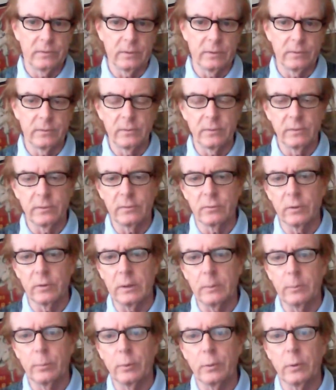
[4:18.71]
there's this
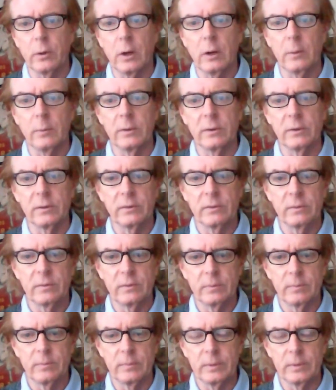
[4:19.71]
great promise,